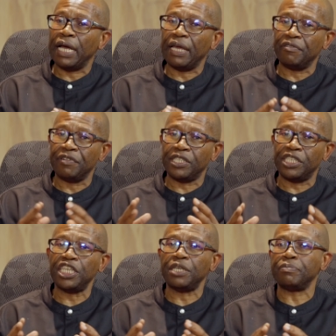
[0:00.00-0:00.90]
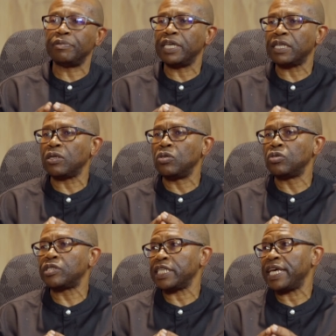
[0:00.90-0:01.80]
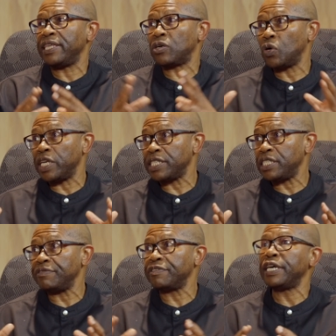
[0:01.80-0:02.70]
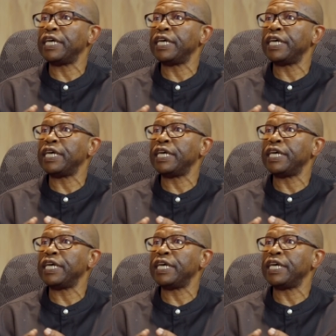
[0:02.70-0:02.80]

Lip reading: I have a team that looks at the collective,